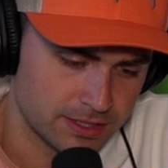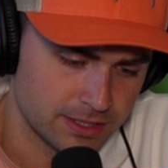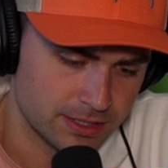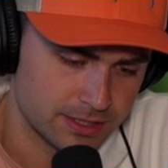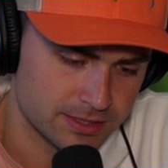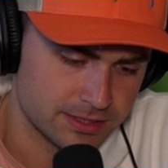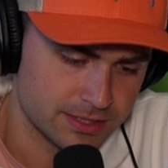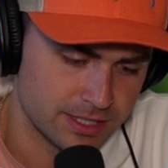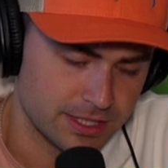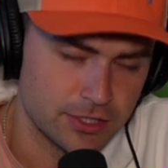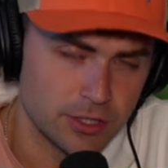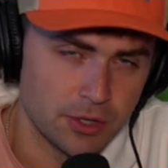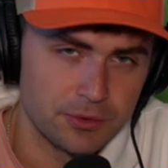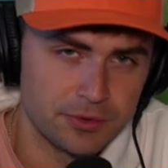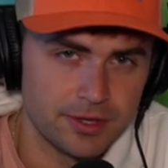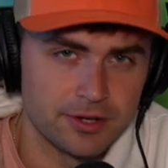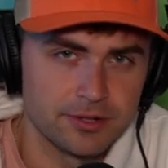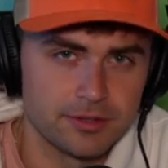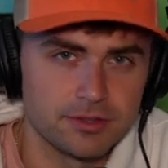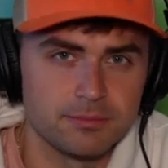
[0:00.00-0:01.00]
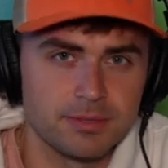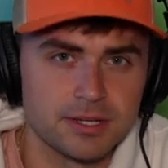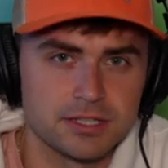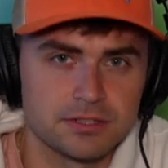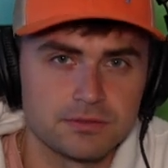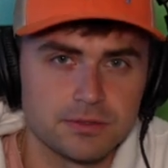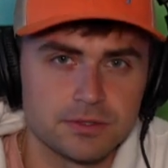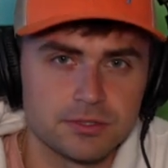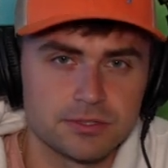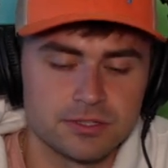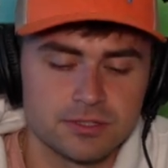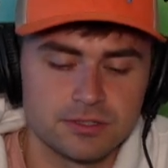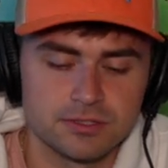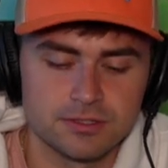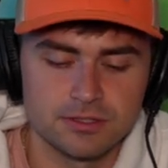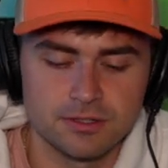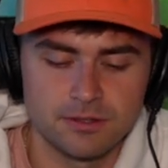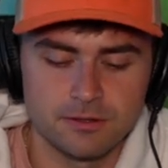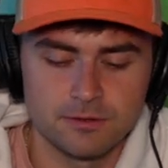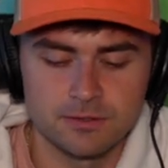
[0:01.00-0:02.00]
because they know they are the best version
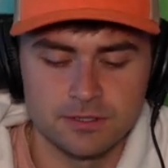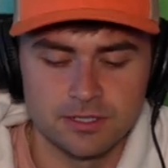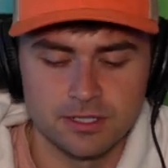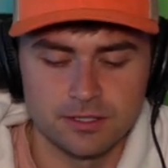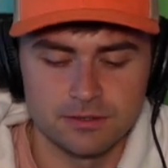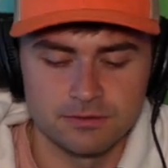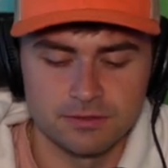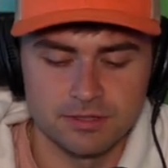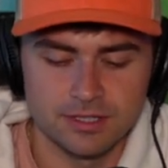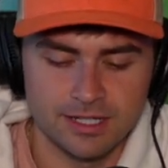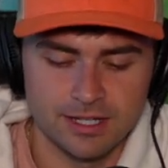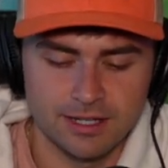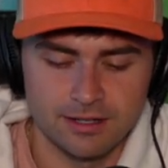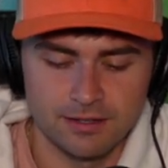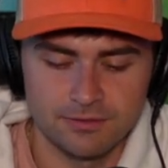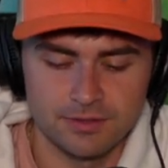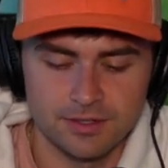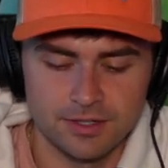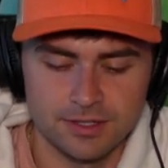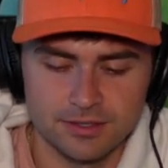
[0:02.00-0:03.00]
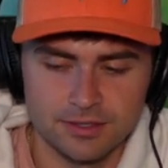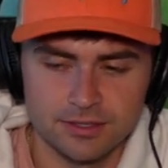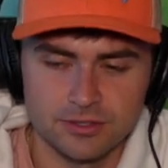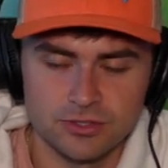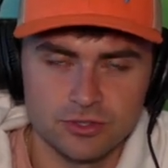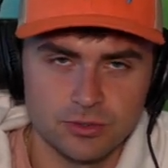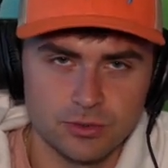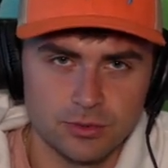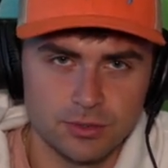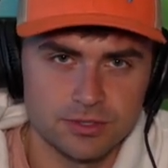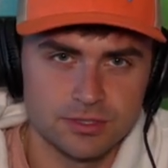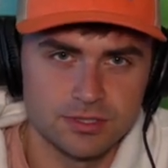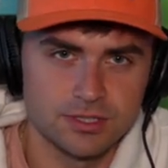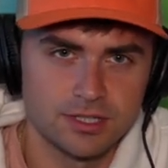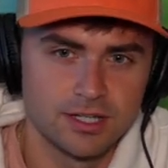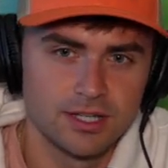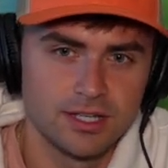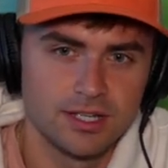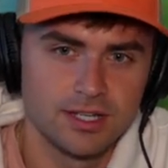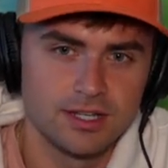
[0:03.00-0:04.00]
of themselves. The confidence is
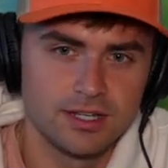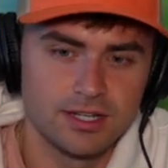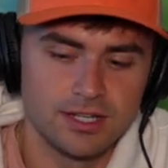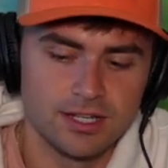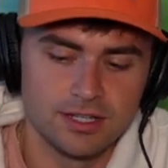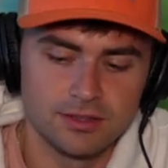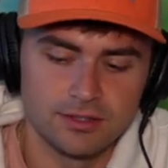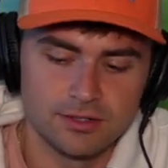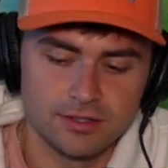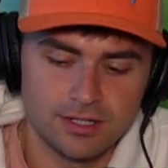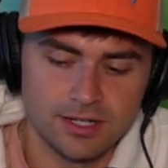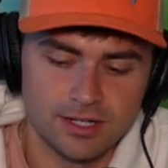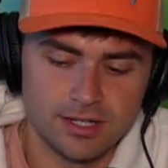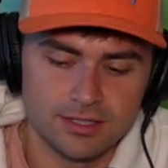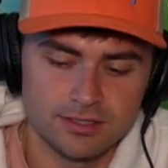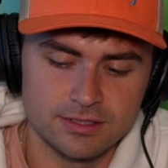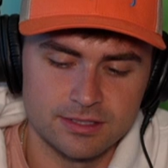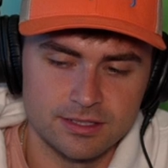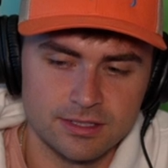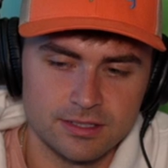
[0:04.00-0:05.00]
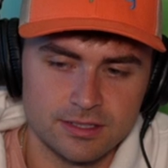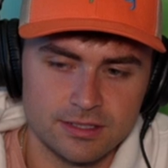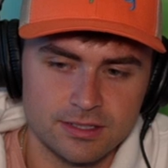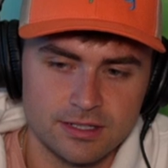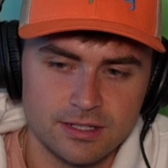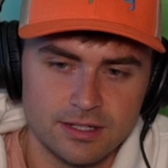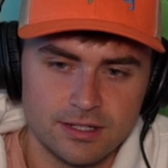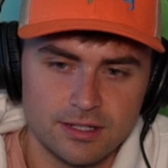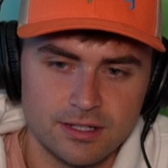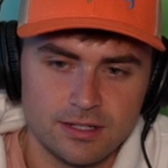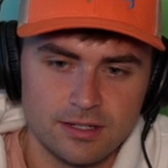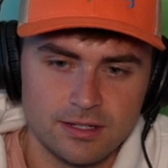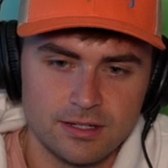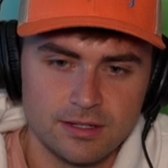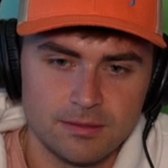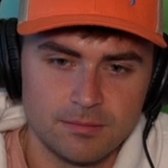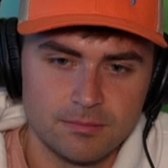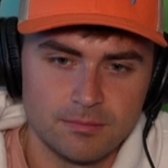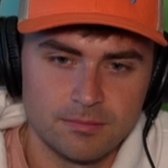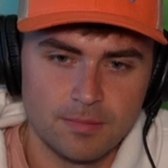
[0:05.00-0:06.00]
sourced in their constant
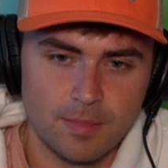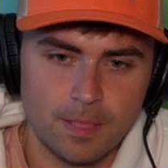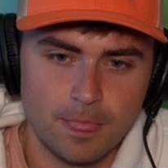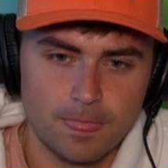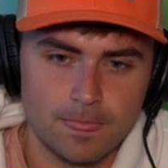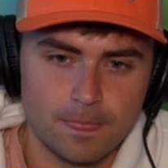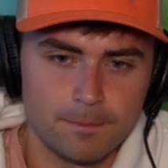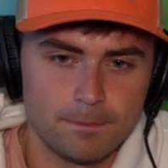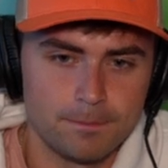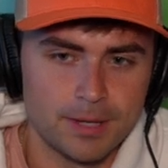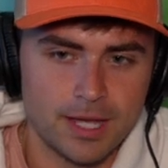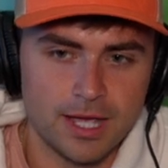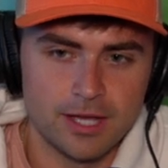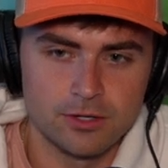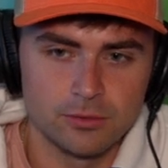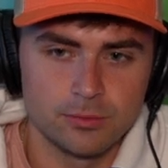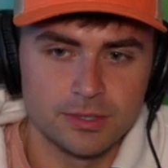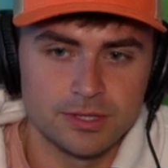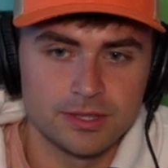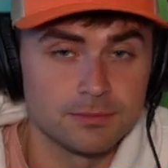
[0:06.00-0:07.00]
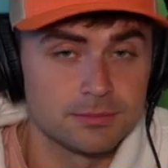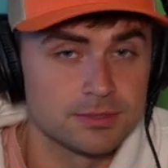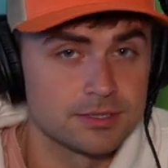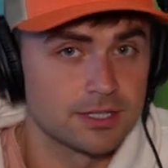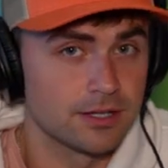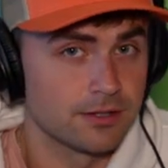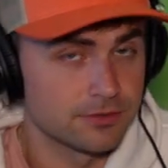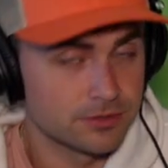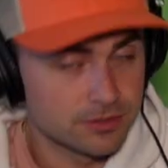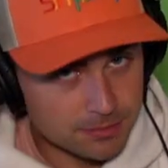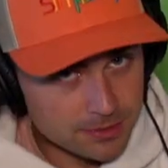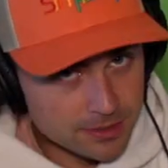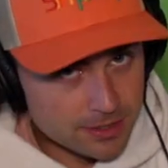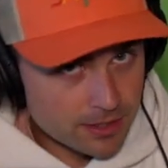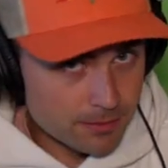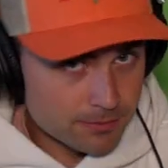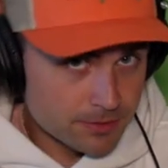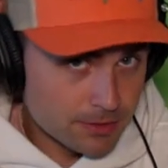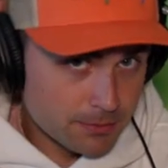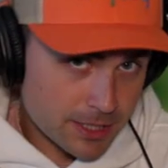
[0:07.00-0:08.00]
battle with themselves to
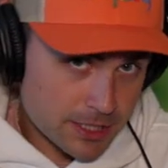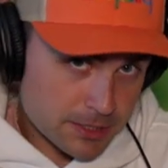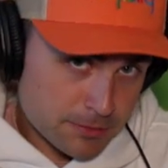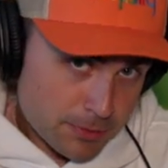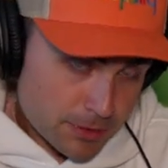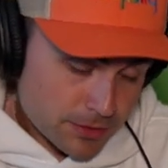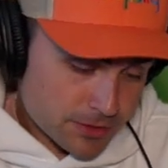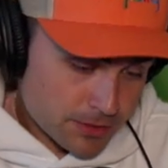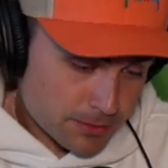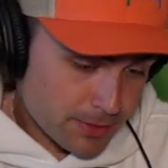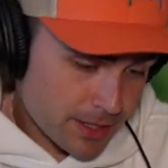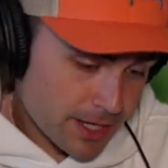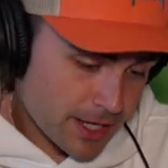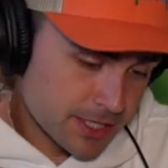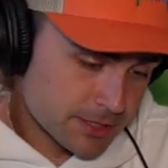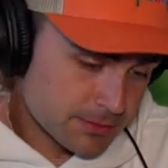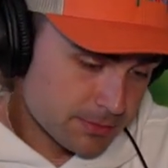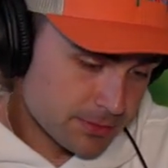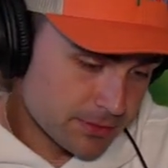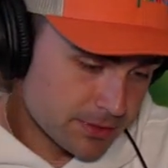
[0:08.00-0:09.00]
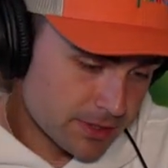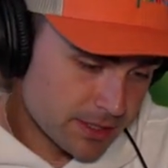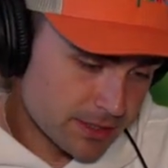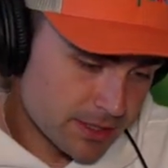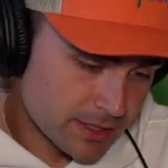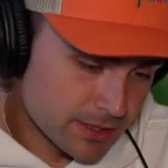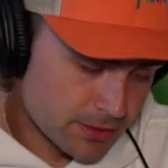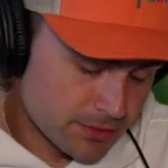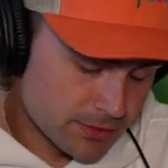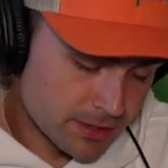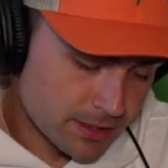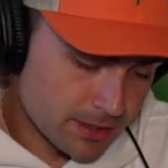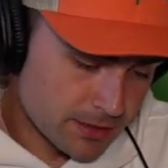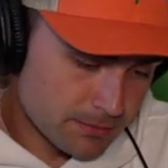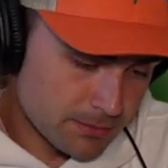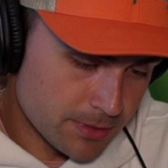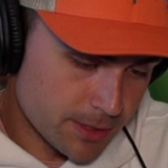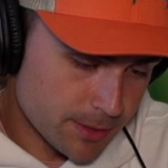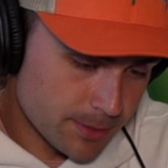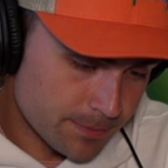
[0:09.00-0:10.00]
become the best person possible that they know they
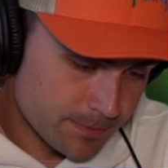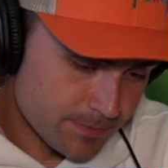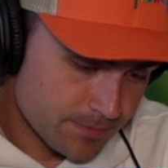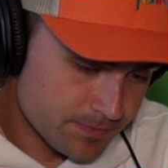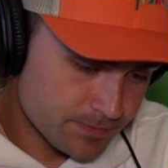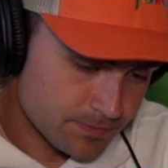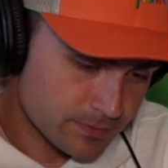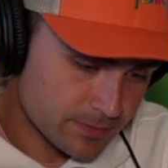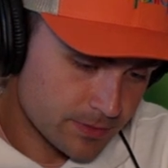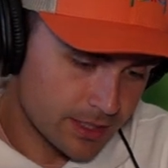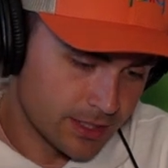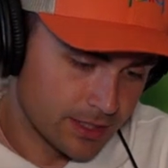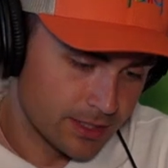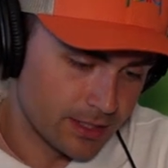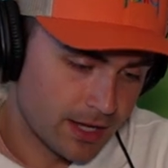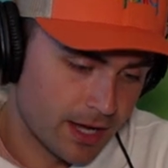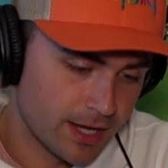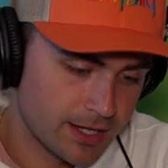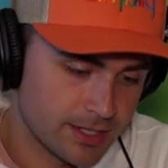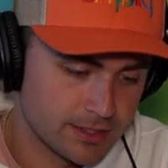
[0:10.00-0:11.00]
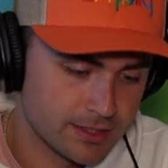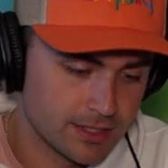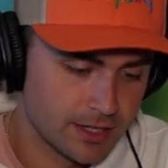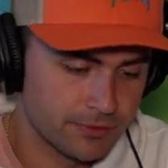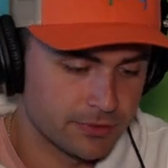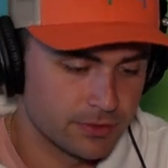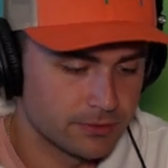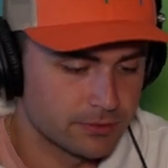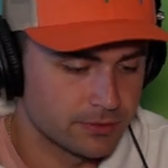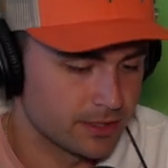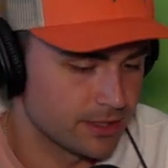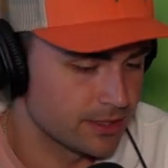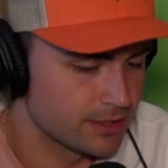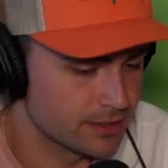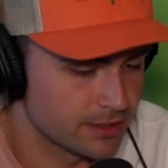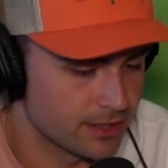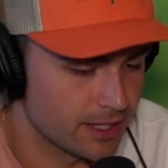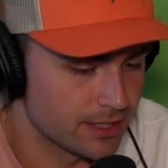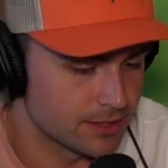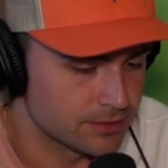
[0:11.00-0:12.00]
can be. And I can definitely relate
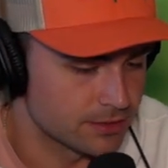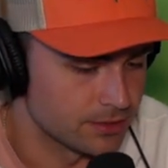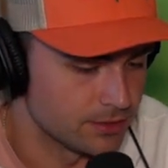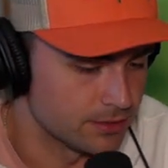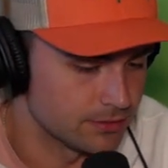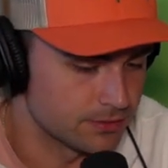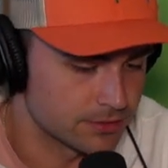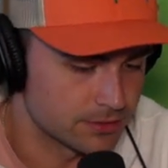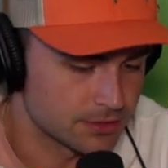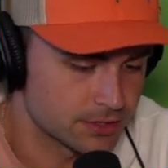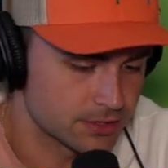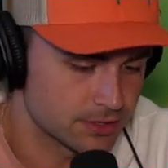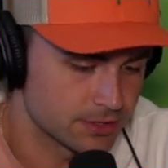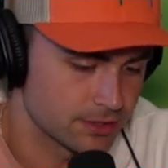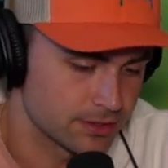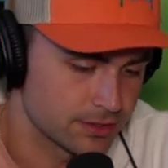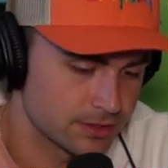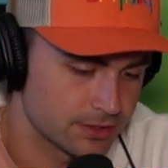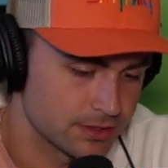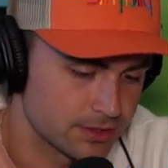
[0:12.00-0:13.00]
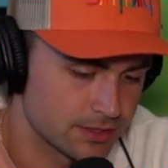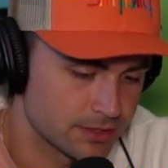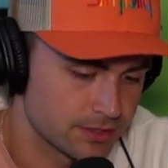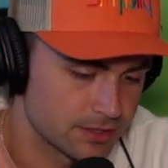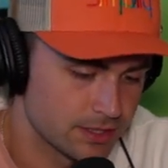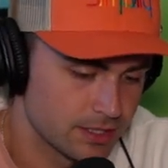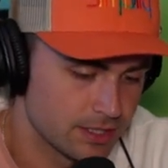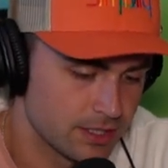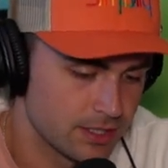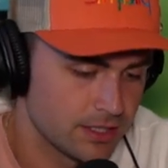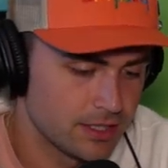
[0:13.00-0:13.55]
to that too, for sure. It's just,